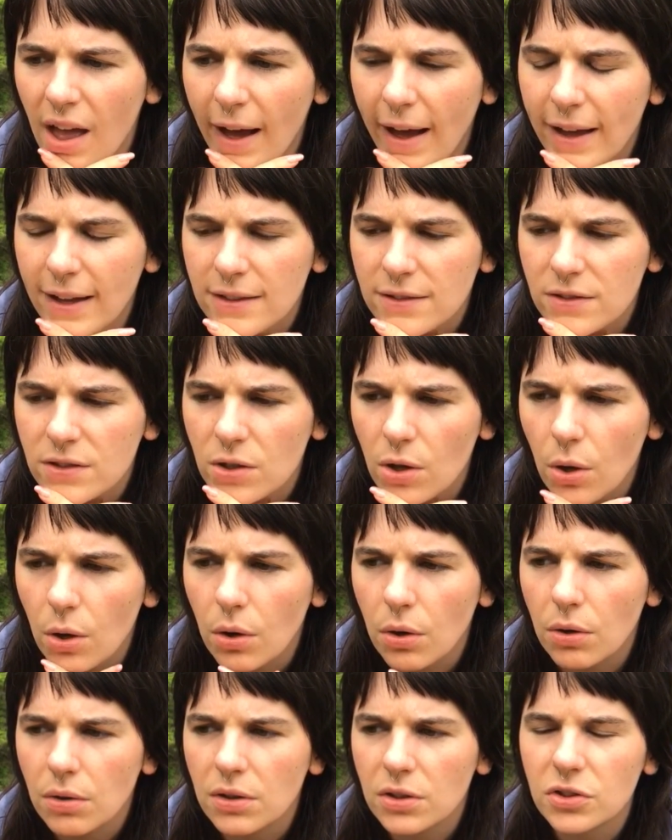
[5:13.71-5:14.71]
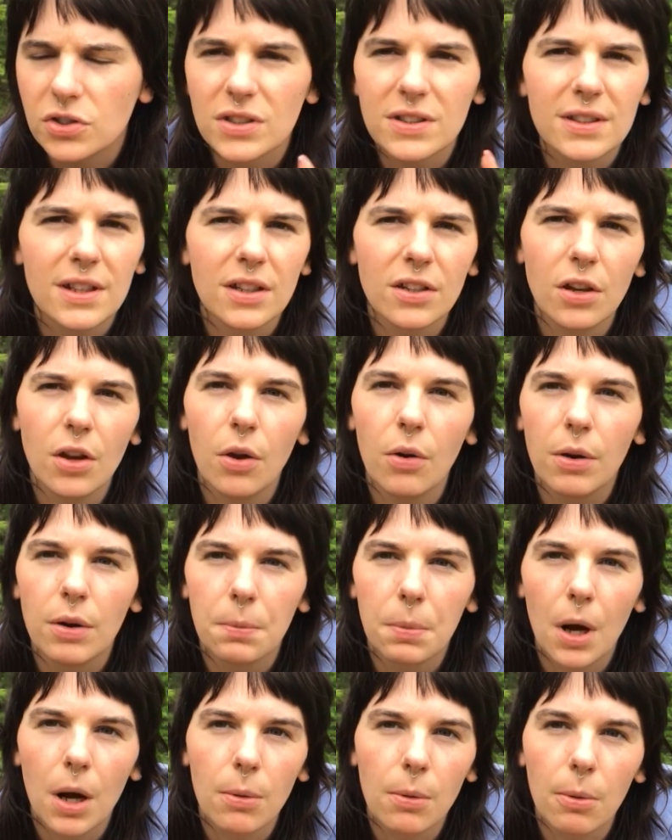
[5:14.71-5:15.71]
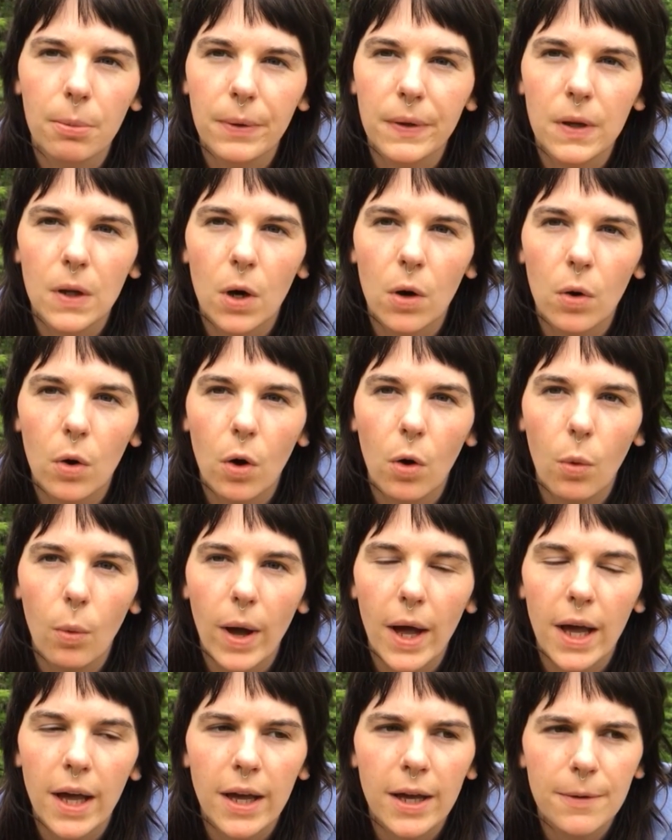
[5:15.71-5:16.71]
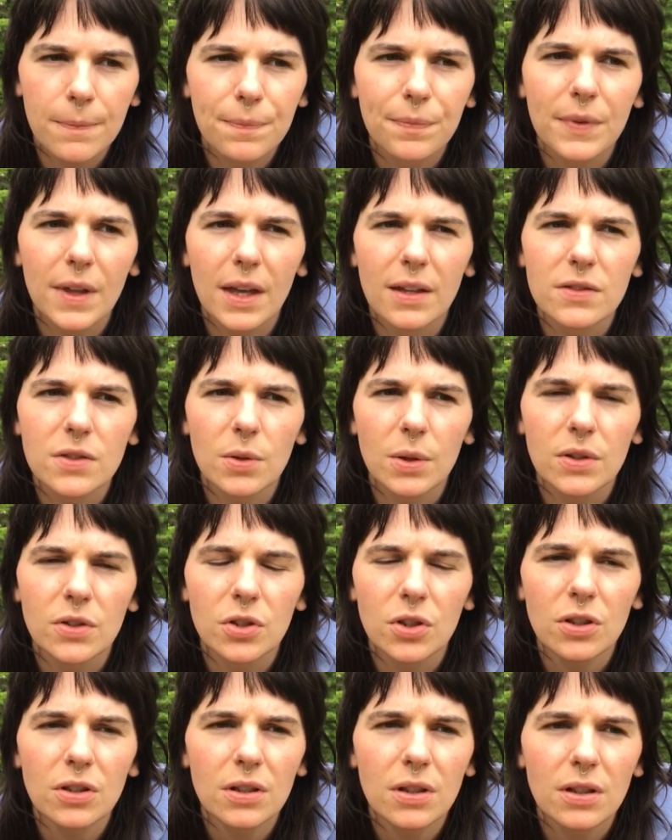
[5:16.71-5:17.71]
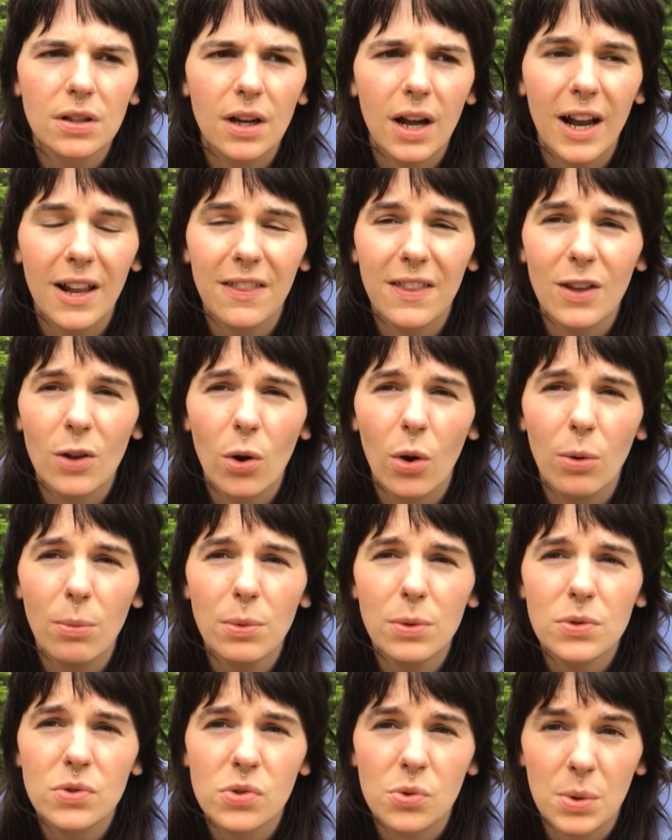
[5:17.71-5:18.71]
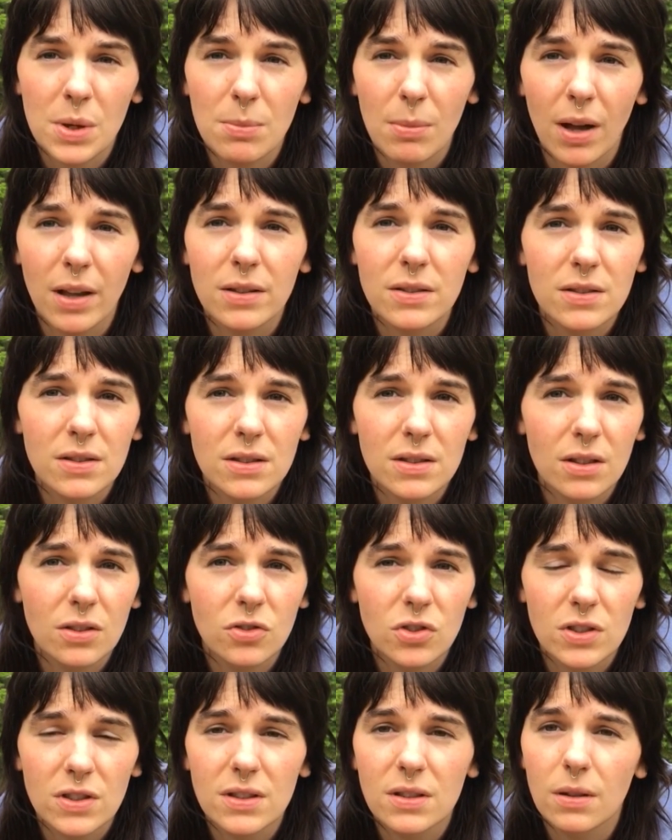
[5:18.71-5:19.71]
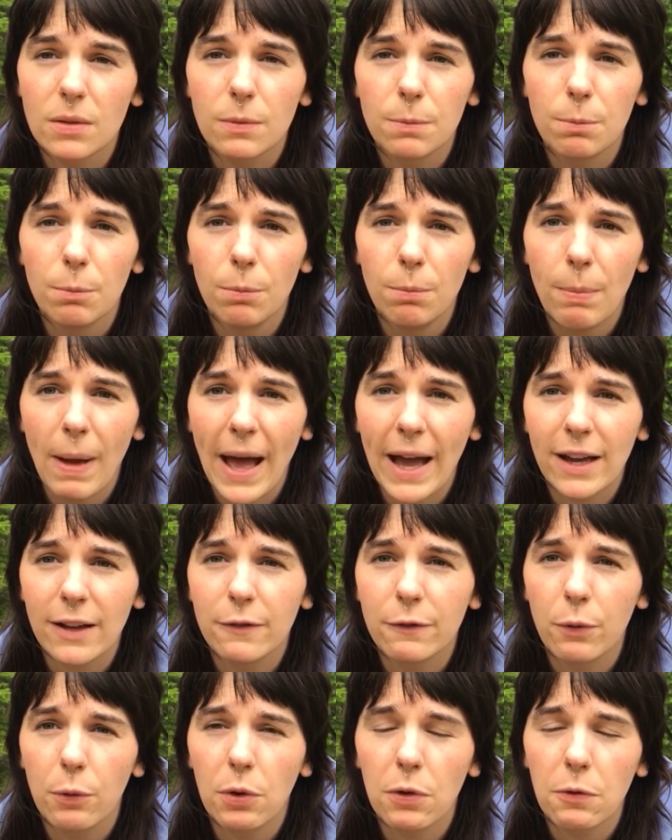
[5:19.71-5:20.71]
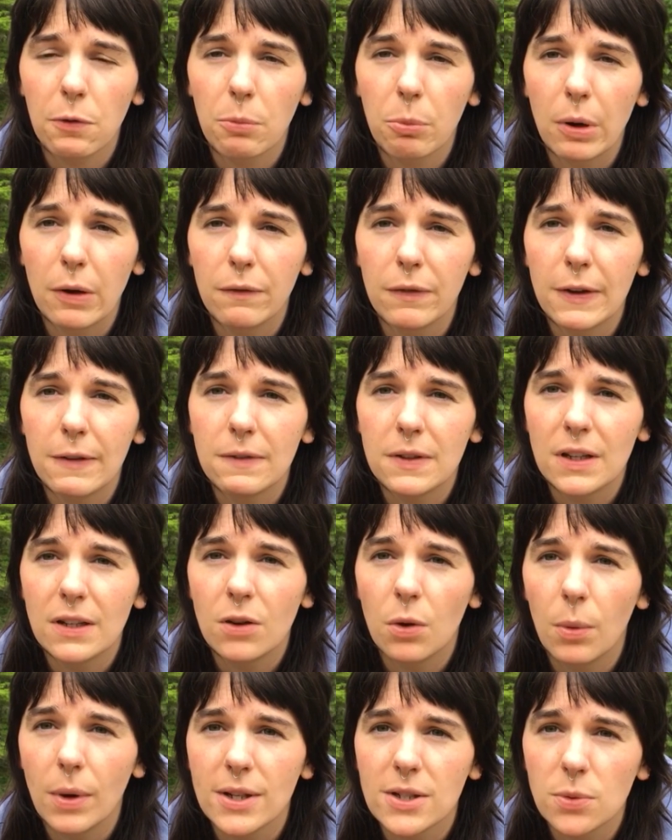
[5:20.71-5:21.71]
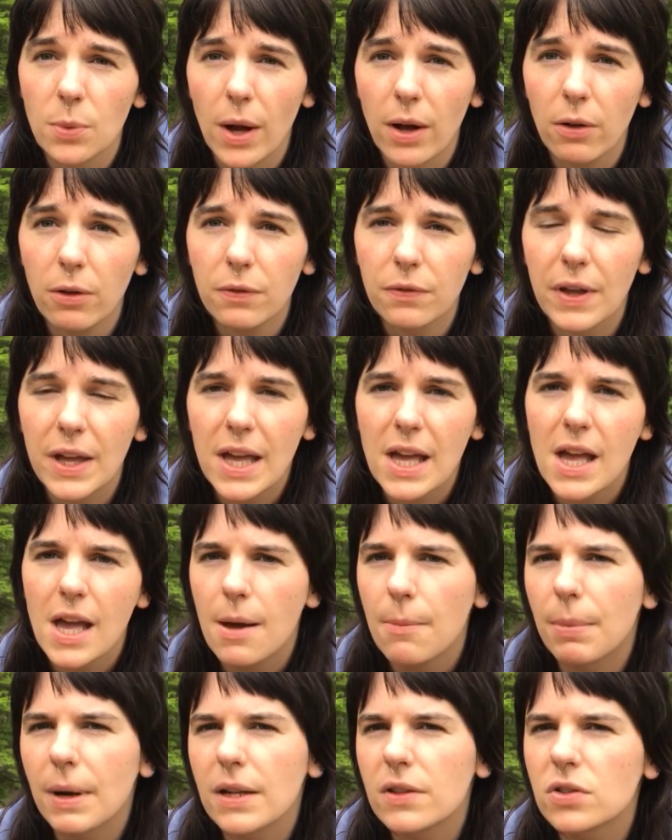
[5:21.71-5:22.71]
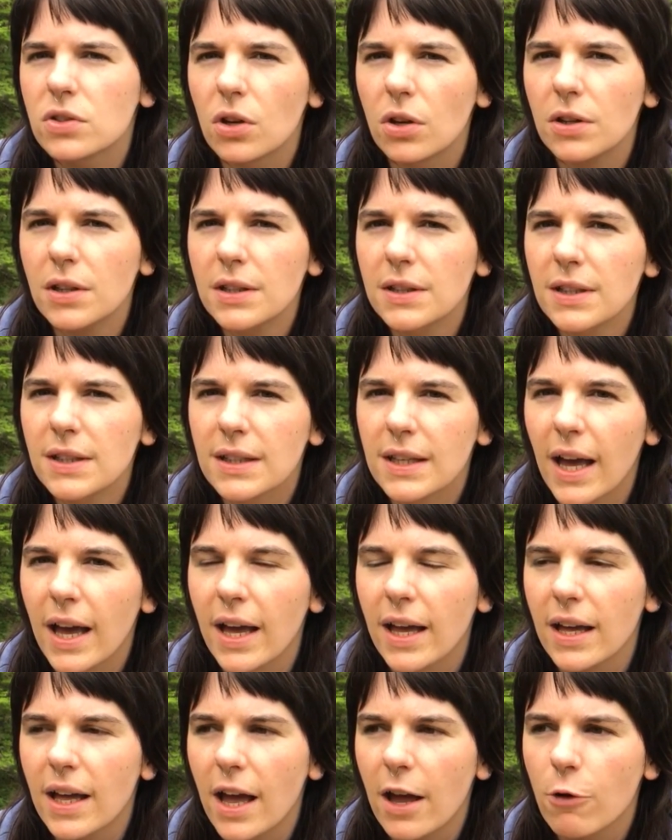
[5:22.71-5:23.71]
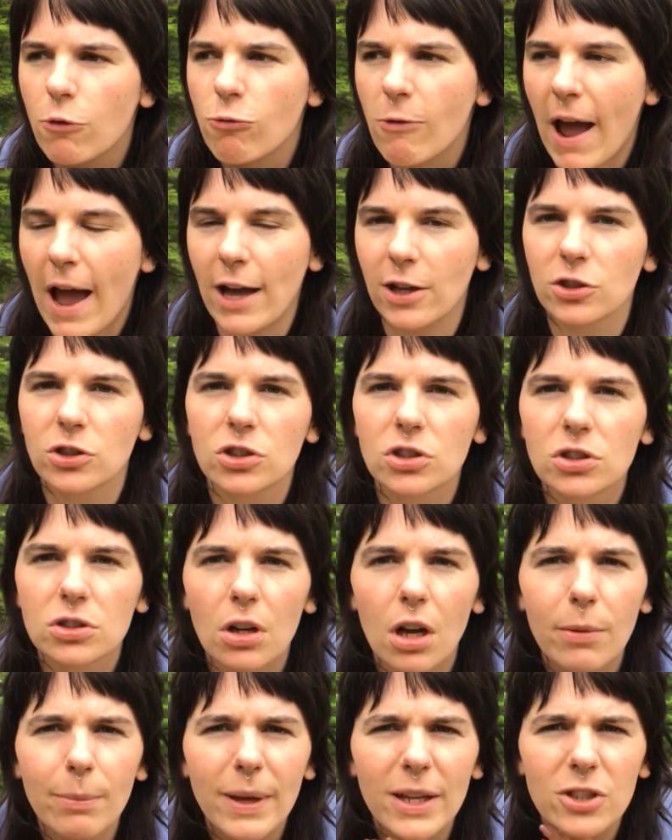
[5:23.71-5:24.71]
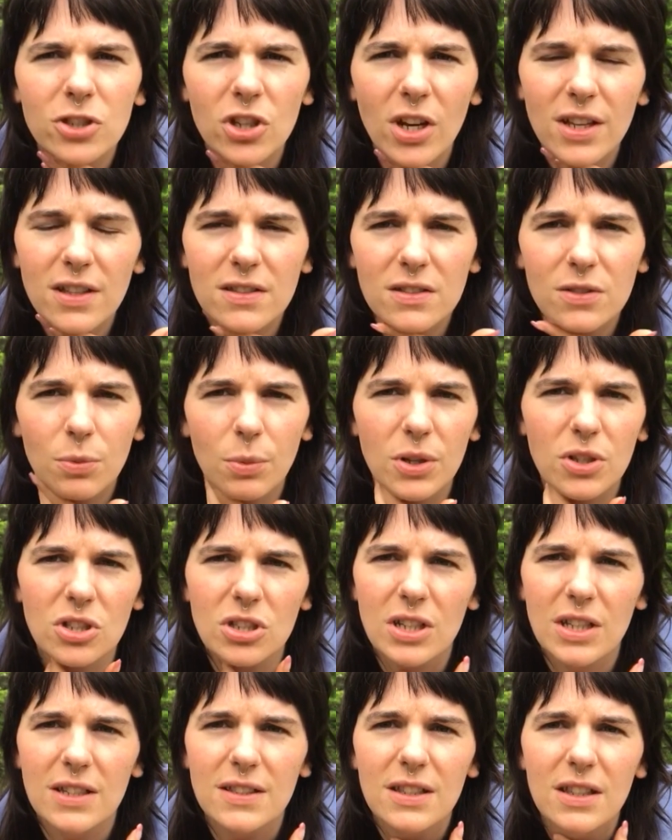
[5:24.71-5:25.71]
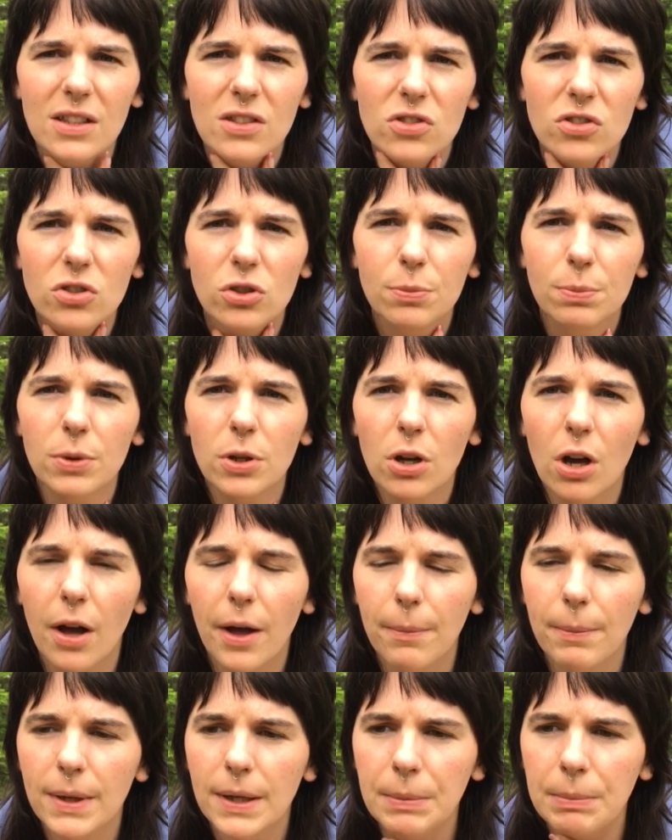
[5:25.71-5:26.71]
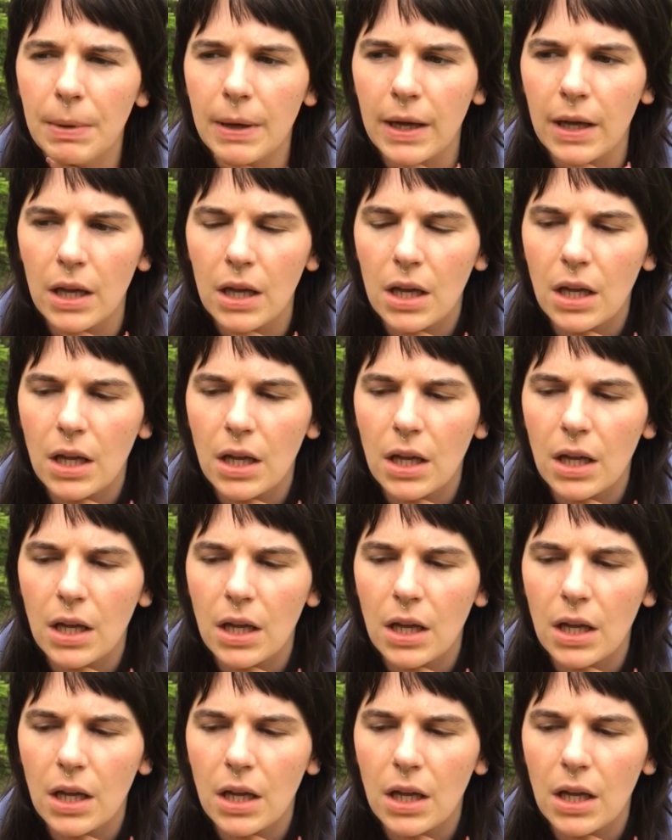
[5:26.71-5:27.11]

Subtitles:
and so she said, it would probably go away. And so I took, I think, almost 3 months just back and forth from 150 to 112. But I started to get a rash on my chest, which isn't super common, but